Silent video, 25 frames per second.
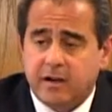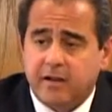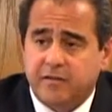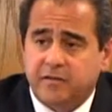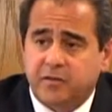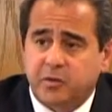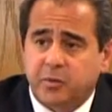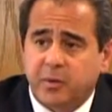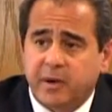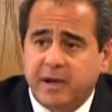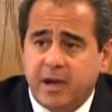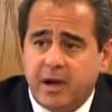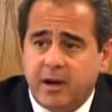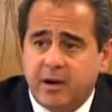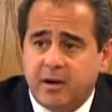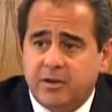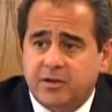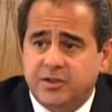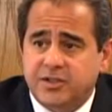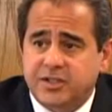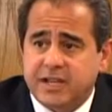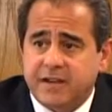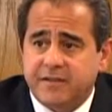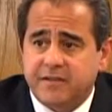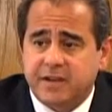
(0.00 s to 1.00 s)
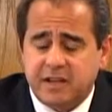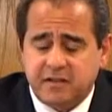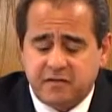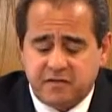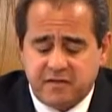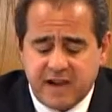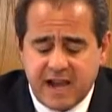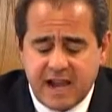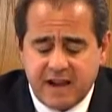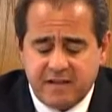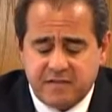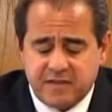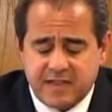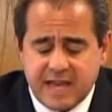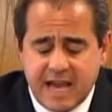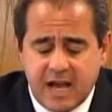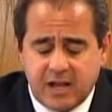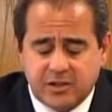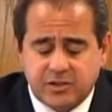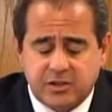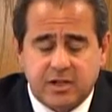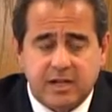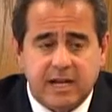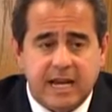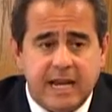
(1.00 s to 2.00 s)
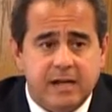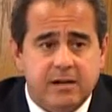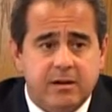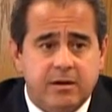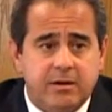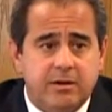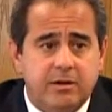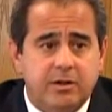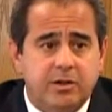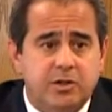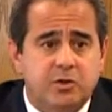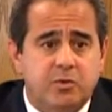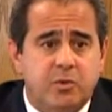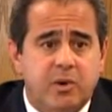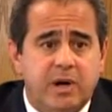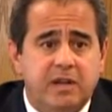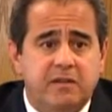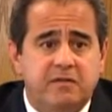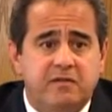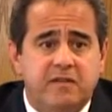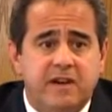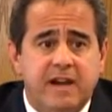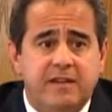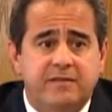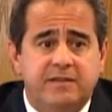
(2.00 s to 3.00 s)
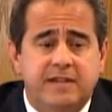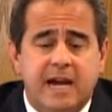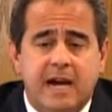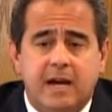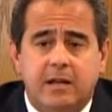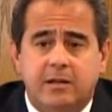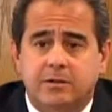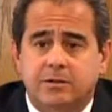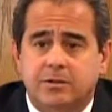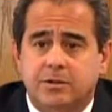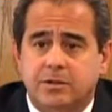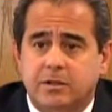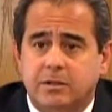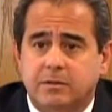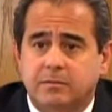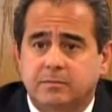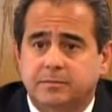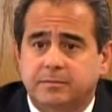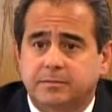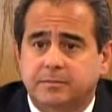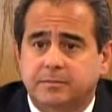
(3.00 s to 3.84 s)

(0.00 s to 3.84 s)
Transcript: of $375,825.